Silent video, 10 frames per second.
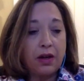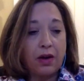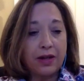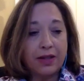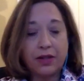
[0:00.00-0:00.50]

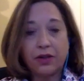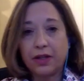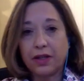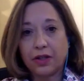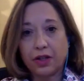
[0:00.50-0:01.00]
as they
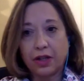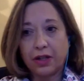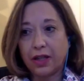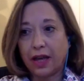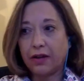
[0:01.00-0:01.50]
transition
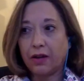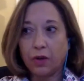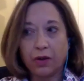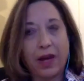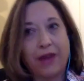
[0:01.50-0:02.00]
into that,
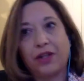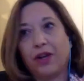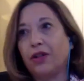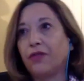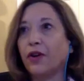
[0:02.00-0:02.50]
we have to go
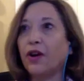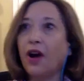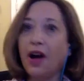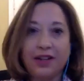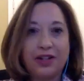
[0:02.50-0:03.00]
look for
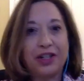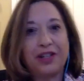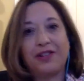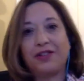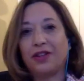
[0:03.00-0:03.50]

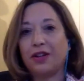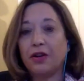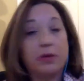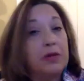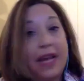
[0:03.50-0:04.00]
colleges,
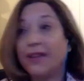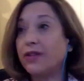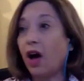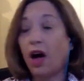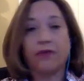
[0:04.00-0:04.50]
days
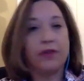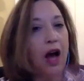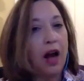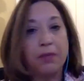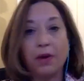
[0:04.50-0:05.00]
off,
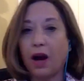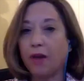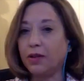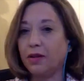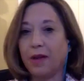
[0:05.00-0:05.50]
not a
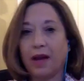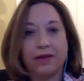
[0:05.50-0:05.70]
problem.